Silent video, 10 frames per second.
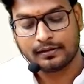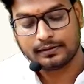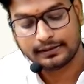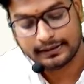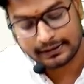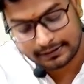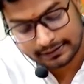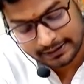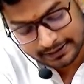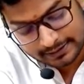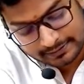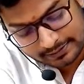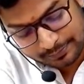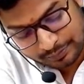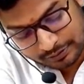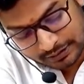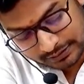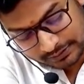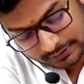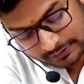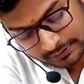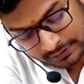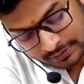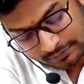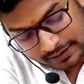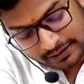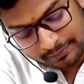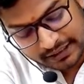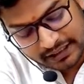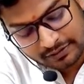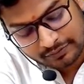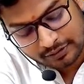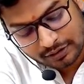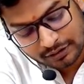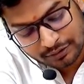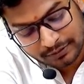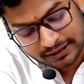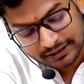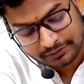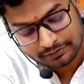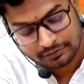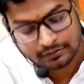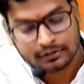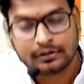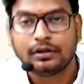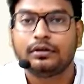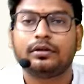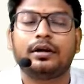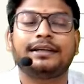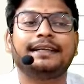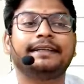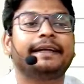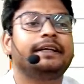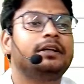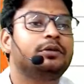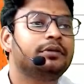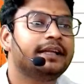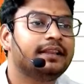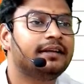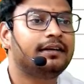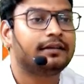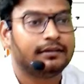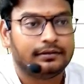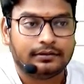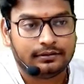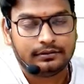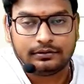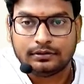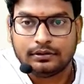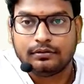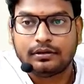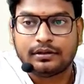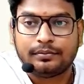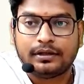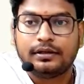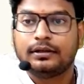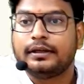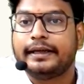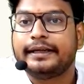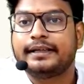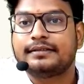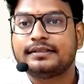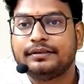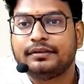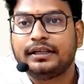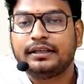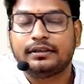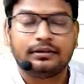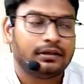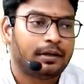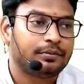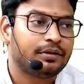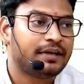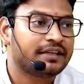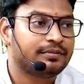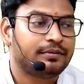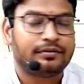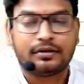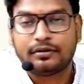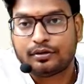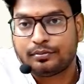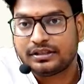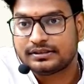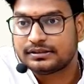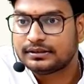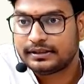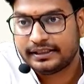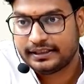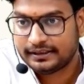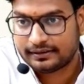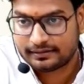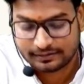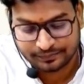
Here the 3 years are important. What is the meaning of non-cumulative? Not entitled to get the what, ma? Arrears dividend up to the maximum of how much? 3 years.